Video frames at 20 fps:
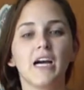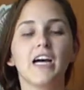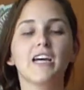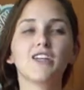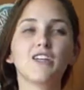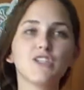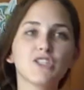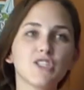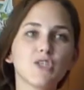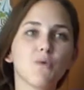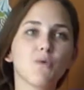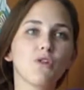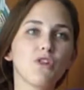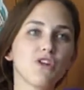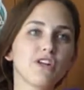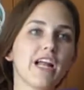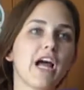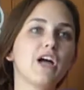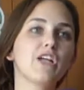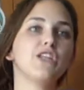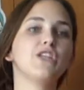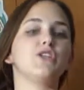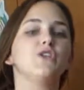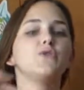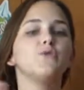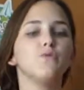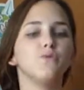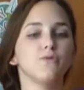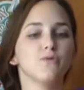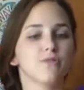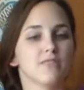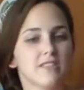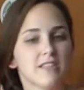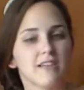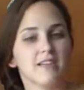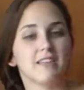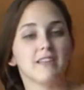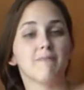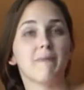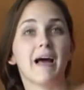And also we'll learn how to
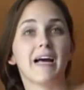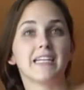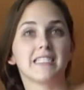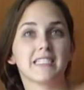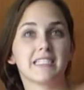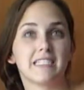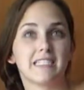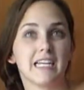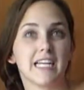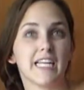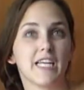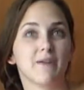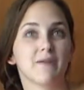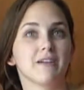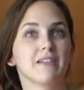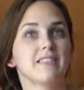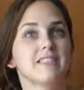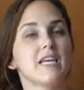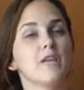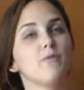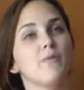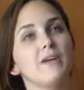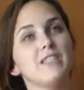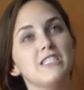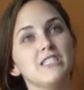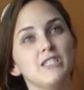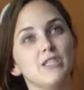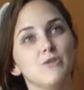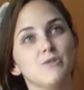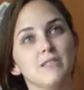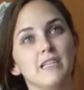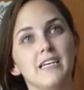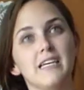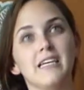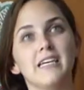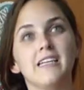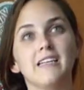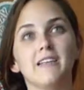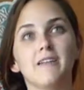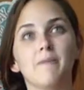use the past continuous and when to use it
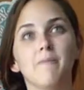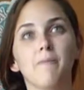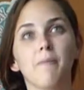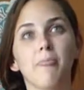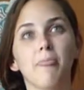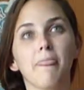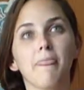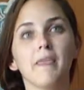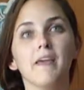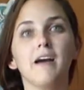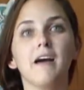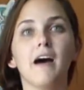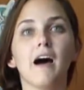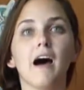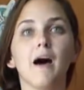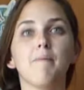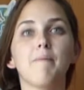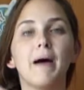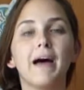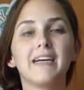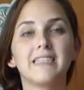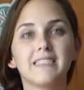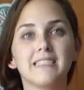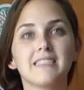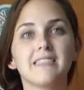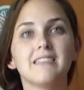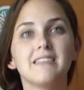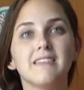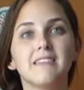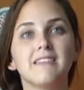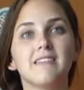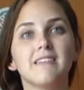in a past